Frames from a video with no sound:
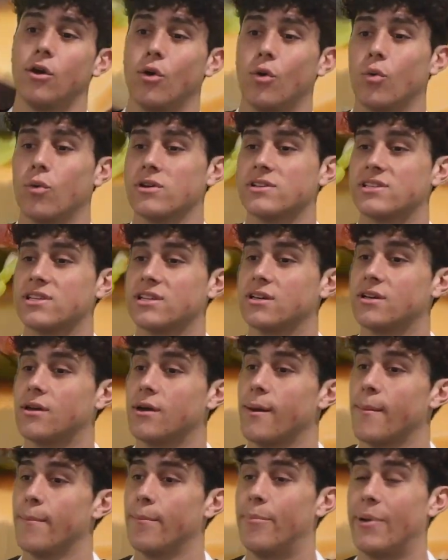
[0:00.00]
Was it
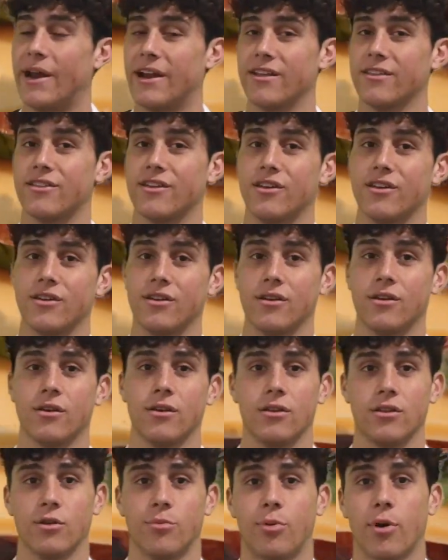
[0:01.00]
better than
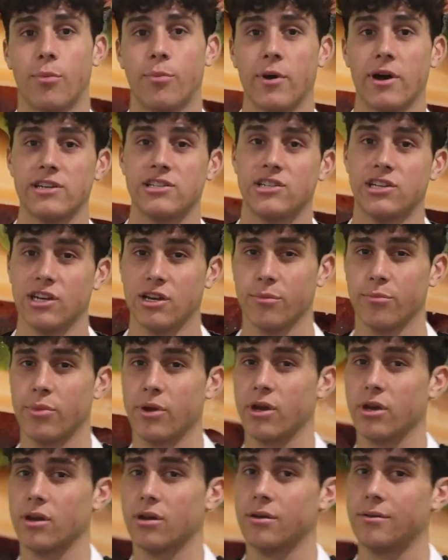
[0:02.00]
the Popeyes chicken
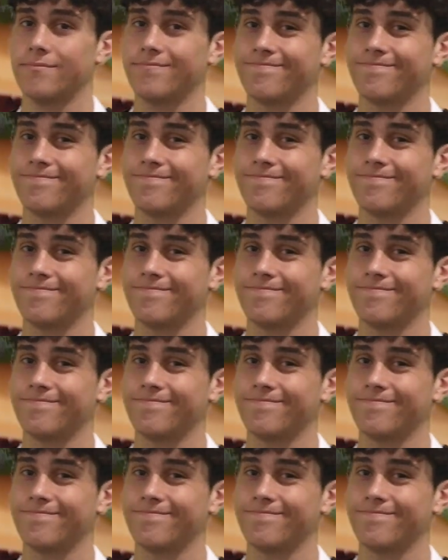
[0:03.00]
burger?